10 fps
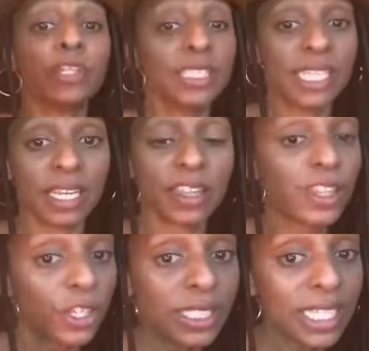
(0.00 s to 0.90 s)

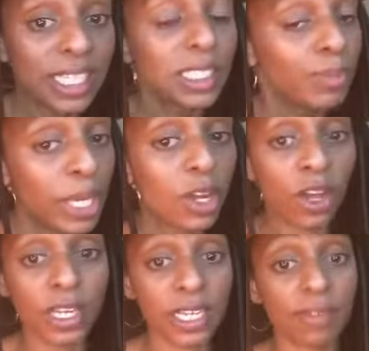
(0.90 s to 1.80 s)
13th has been
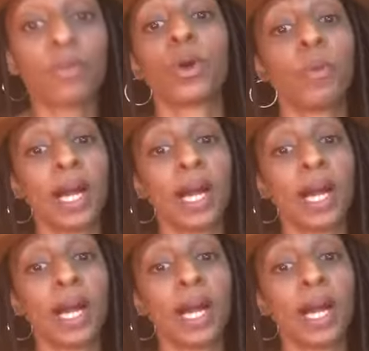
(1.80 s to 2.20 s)
on here for a